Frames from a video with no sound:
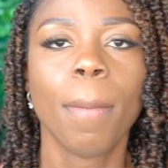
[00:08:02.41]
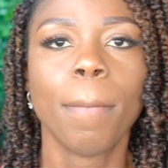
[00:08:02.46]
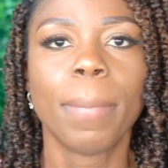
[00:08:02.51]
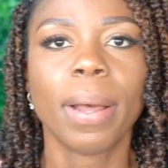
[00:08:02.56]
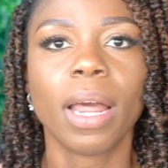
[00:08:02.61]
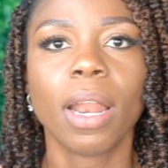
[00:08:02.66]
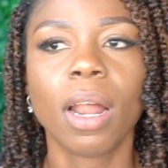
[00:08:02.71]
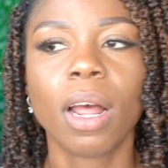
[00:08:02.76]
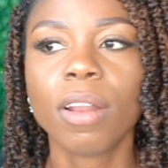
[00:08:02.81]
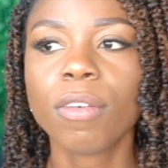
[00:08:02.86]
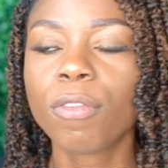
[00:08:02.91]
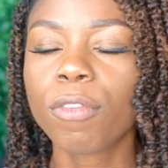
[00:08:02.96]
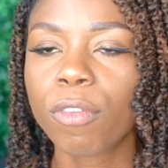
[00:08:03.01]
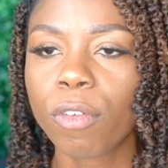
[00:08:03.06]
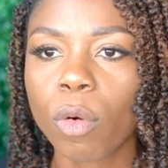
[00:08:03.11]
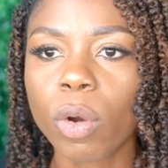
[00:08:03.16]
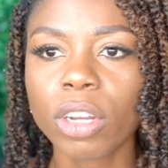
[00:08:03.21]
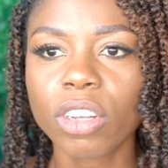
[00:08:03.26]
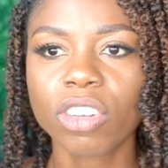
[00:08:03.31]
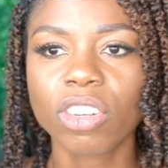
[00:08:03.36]
But
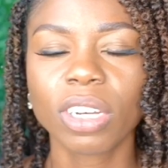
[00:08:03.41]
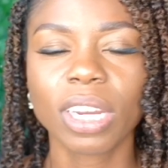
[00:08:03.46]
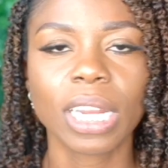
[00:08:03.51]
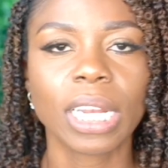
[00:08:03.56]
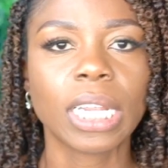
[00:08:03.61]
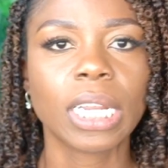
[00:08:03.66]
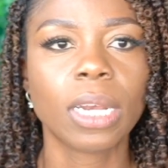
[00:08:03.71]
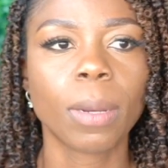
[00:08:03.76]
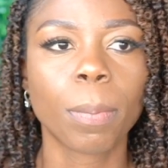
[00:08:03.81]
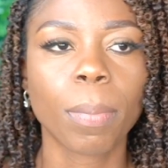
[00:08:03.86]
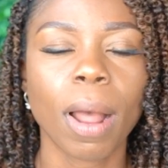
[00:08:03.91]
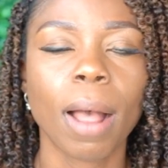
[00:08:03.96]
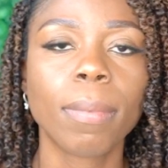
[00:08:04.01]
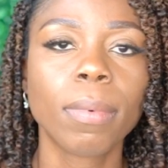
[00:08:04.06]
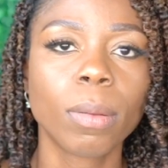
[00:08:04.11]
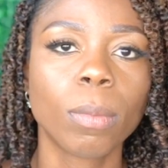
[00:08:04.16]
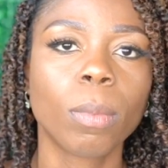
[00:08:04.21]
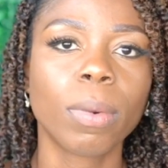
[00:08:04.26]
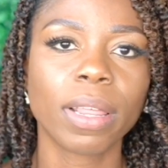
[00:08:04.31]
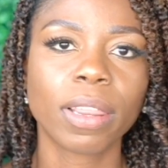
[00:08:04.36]
unfortunately, the
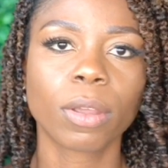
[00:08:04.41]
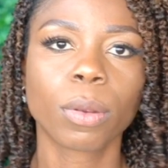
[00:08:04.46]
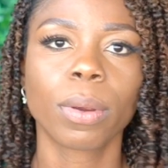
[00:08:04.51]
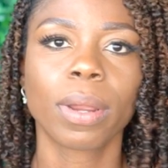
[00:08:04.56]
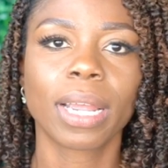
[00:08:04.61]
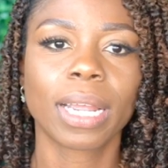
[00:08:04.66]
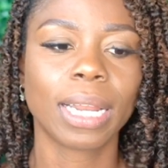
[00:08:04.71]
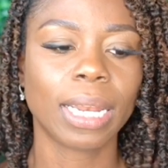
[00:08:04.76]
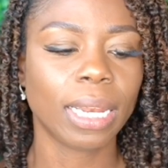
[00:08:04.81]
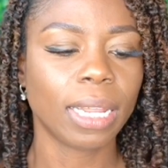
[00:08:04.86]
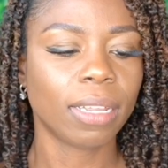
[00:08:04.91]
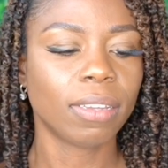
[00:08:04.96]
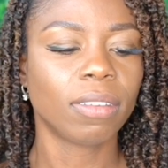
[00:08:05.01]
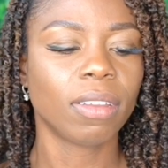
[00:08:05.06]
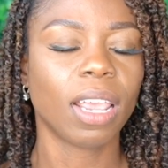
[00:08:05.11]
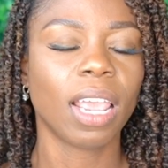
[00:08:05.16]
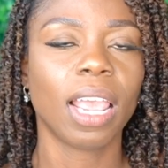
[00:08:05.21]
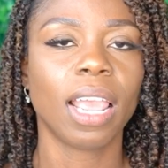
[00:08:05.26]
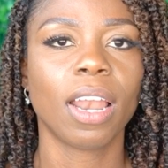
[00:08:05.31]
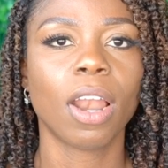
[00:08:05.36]
problem with
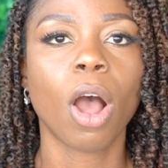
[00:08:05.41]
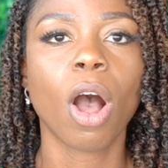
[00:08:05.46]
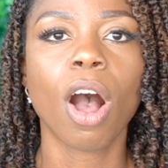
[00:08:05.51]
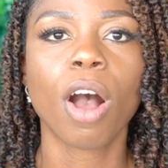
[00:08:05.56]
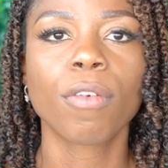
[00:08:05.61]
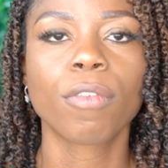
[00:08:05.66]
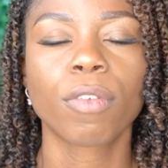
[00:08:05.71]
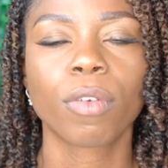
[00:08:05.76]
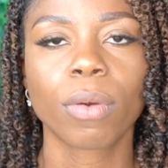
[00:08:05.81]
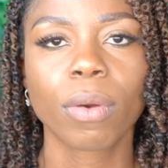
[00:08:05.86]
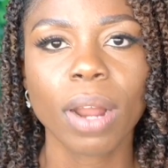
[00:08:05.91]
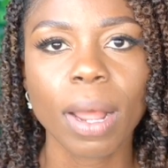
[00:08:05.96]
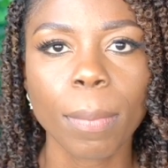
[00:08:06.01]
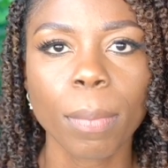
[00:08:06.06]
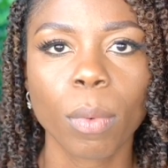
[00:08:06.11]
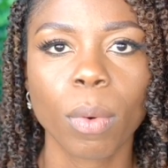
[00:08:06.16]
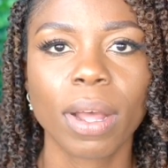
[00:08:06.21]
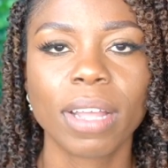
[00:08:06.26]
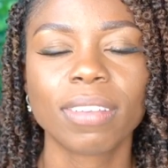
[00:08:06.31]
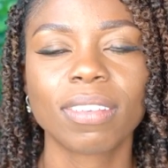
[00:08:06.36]
Craigslist and
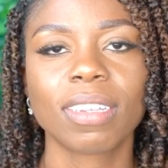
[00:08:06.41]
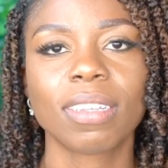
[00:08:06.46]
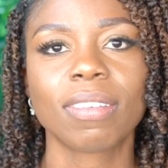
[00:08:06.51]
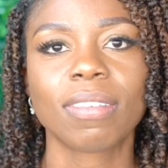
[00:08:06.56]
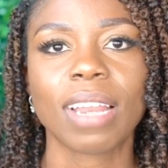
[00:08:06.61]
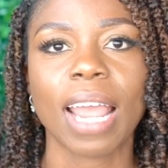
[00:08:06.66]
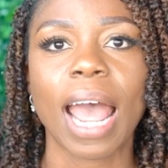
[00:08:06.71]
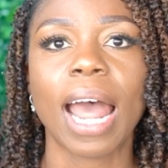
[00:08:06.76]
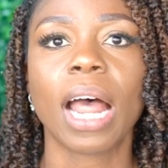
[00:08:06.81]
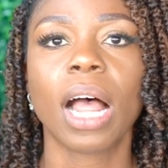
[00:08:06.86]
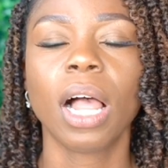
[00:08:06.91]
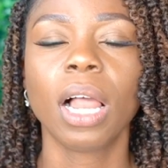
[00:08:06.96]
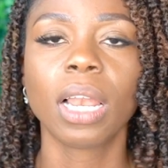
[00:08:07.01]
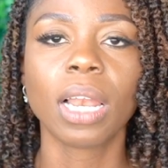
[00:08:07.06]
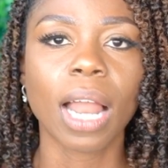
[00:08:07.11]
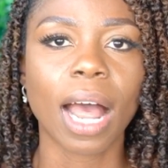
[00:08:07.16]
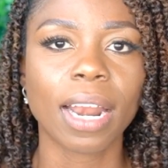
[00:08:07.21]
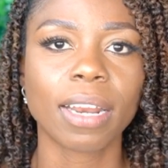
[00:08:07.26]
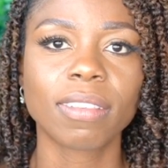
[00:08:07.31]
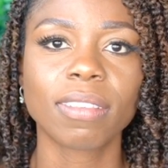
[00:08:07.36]
OfferUp is that a
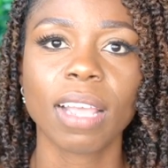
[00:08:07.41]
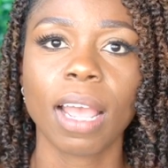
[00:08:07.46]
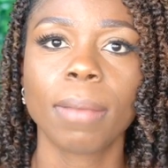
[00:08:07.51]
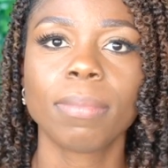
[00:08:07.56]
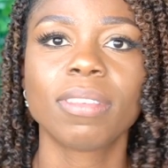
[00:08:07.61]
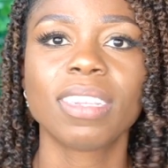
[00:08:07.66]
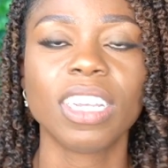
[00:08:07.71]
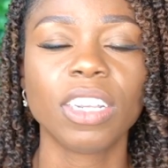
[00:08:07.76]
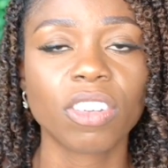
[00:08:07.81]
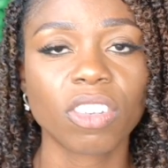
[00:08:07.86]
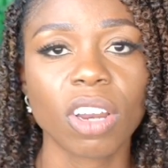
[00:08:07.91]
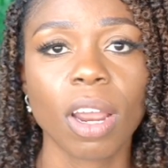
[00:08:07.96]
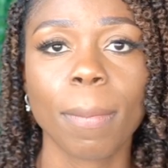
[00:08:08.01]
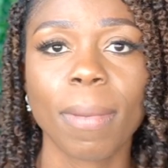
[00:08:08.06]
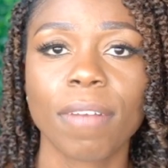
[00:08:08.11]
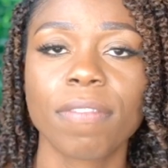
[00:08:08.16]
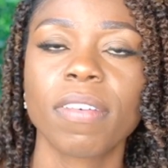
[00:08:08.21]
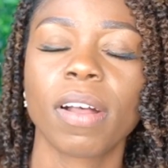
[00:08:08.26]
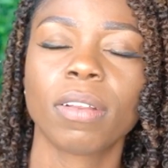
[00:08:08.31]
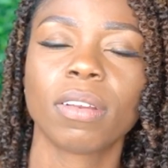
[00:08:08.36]
lot of times, each
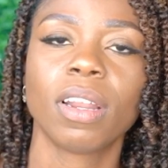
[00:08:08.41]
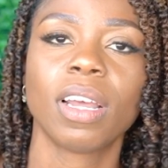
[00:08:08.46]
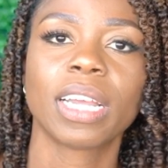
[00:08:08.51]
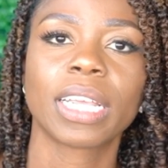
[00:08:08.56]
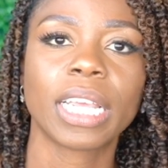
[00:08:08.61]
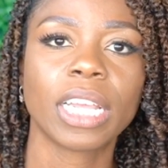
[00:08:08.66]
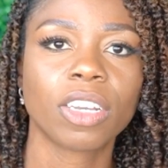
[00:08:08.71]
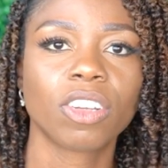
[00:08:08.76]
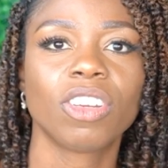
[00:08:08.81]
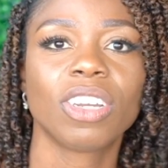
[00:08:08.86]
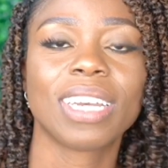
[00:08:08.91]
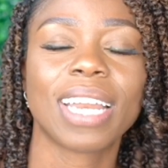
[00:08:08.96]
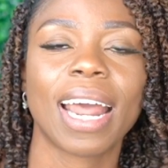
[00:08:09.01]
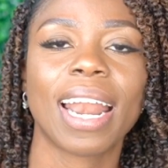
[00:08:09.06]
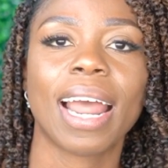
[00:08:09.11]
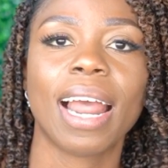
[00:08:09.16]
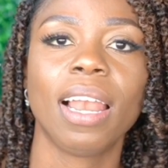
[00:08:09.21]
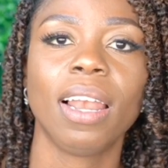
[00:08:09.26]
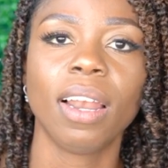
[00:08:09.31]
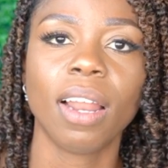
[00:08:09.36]
time I found a kitchen
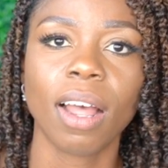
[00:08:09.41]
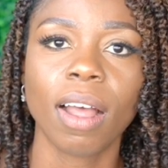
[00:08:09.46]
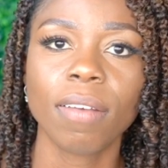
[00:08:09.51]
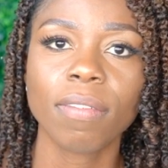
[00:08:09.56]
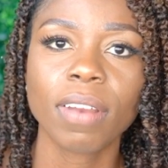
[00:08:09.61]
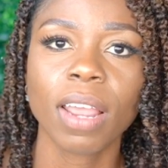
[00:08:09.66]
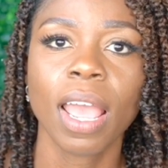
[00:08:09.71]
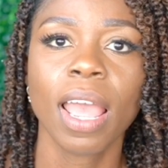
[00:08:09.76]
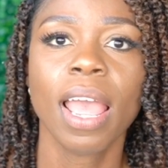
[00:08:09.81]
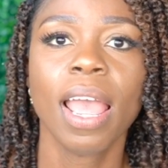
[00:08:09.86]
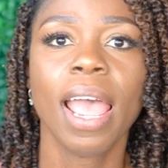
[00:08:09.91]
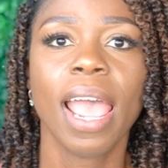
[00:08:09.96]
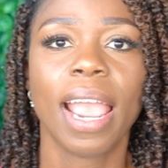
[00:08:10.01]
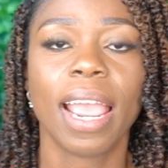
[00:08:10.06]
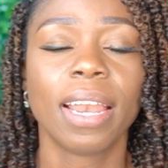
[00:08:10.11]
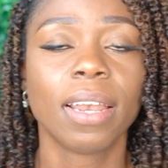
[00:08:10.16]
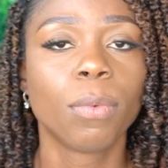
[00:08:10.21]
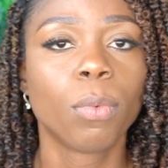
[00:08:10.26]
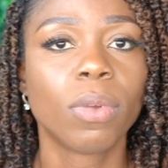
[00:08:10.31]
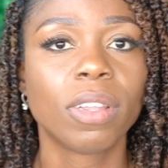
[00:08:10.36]
that I loved
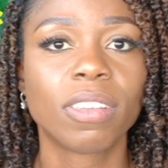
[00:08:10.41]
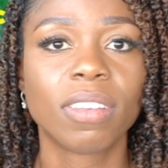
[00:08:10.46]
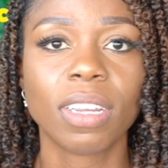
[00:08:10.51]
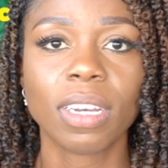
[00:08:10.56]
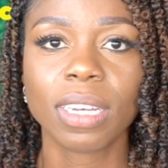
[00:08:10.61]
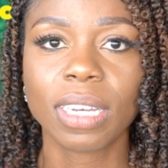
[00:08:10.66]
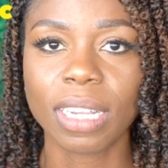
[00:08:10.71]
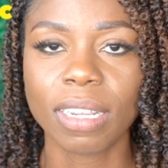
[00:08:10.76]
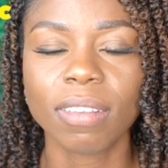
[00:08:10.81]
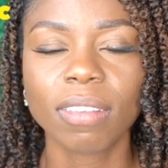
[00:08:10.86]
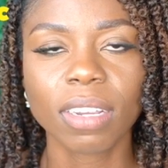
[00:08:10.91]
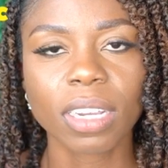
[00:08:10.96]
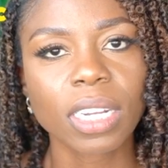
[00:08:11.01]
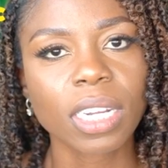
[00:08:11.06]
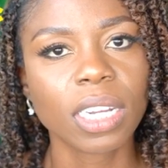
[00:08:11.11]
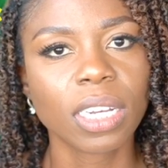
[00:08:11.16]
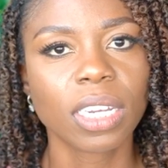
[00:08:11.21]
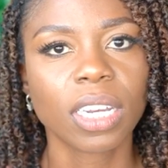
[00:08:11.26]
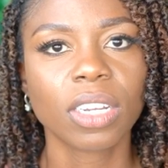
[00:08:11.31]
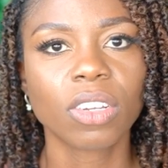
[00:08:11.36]
and was in decent
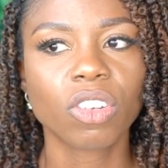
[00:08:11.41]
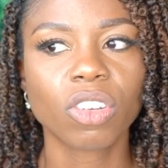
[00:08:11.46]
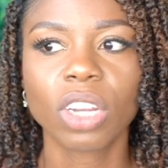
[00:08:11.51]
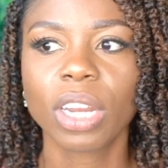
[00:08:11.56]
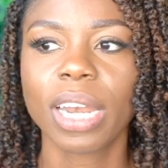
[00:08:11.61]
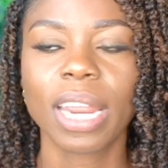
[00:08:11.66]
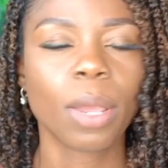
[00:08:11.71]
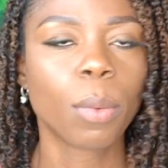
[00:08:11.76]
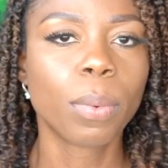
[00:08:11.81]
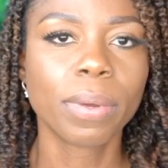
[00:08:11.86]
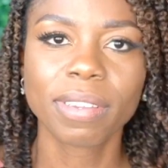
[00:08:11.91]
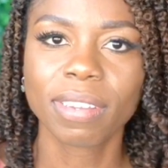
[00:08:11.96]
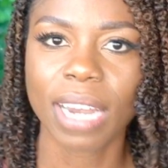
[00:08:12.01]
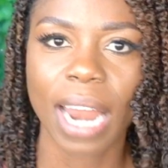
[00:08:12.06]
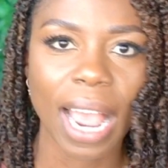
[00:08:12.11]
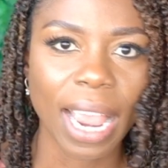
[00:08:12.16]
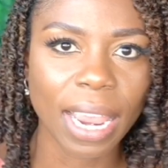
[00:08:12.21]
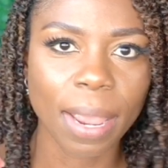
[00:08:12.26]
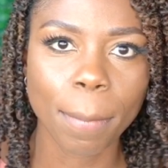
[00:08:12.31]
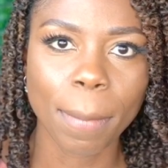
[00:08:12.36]
condition, it was
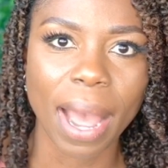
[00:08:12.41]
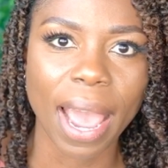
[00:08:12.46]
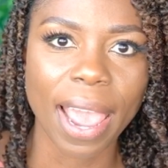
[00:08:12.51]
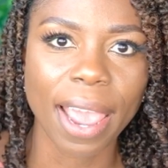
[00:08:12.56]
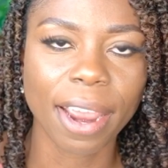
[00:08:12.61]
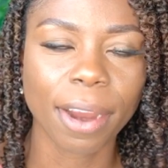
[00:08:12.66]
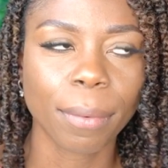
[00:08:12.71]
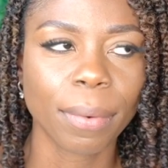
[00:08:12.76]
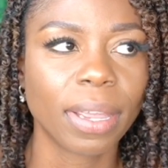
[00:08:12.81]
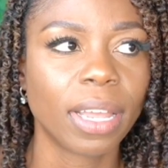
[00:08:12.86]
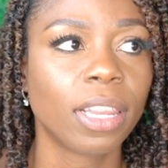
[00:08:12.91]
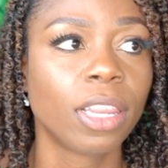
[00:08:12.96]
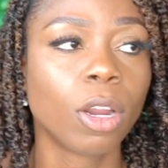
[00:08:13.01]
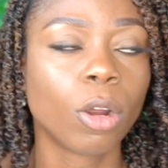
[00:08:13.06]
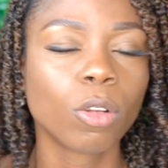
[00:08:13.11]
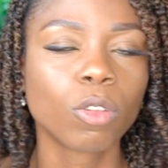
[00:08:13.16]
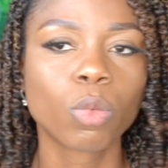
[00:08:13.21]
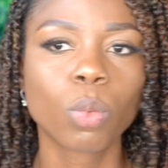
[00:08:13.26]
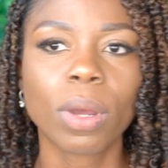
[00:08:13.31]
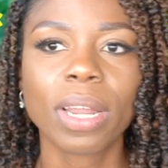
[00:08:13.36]
not in my area.
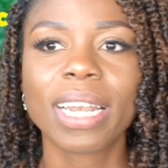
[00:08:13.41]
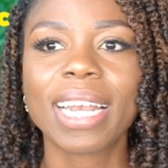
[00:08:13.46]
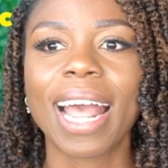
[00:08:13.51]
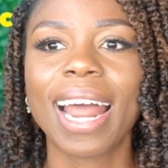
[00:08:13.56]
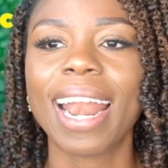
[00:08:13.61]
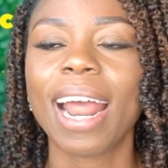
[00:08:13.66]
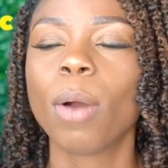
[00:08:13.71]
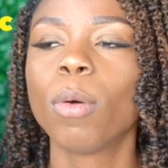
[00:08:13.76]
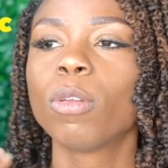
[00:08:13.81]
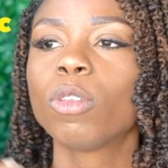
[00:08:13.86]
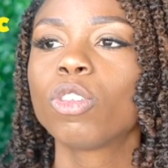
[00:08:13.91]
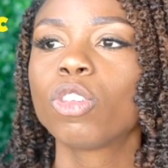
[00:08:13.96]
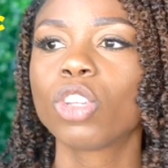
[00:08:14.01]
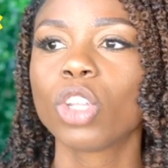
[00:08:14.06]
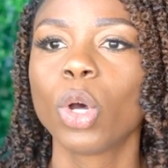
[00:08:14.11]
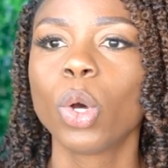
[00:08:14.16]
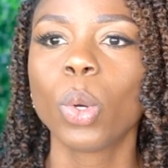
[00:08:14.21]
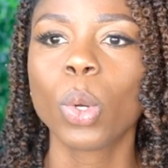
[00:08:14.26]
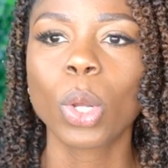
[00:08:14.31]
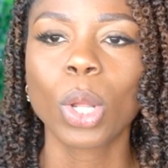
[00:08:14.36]
There was one that I was
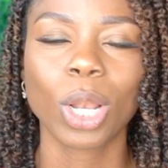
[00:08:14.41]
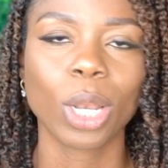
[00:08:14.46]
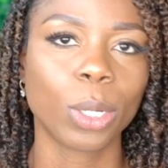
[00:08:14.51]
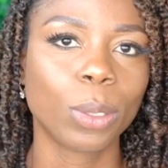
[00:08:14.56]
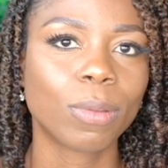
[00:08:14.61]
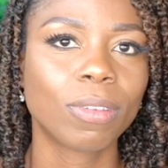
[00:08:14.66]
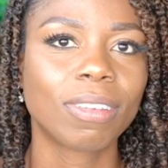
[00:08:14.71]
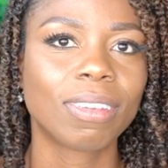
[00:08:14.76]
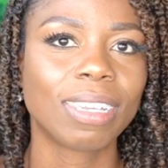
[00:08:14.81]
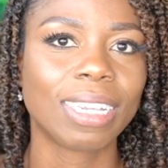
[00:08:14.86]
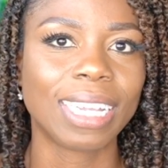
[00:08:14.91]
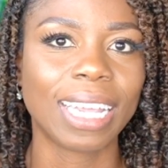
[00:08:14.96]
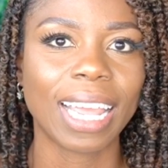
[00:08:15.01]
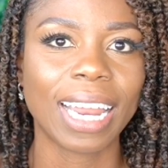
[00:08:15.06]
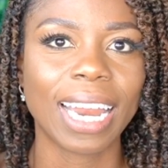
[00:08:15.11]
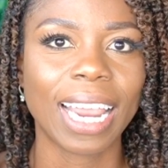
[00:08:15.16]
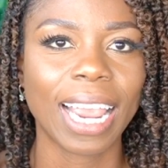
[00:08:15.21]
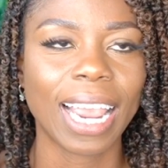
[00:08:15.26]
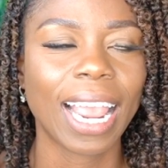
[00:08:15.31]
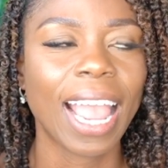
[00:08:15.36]
so close to
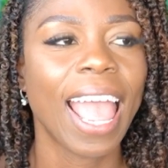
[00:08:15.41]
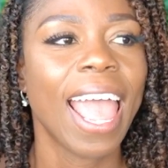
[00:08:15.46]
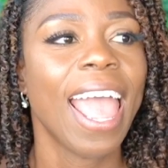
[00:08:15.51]
getting,